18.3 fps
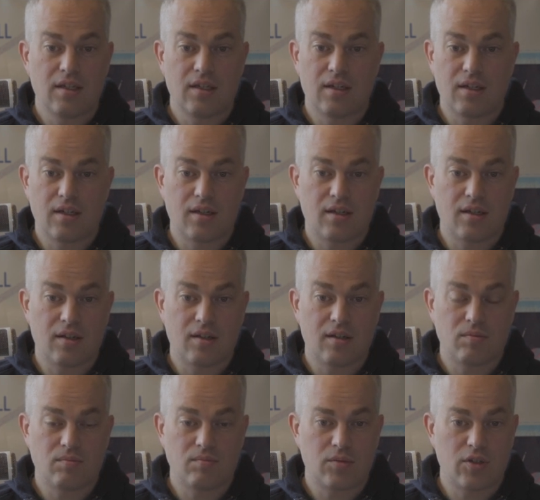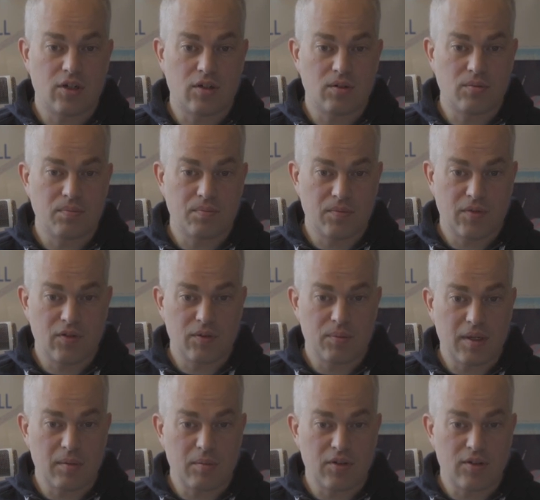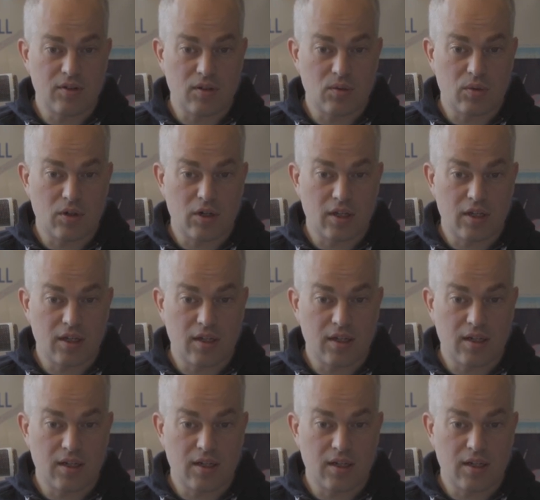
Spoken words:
you know, if maybe it's not working.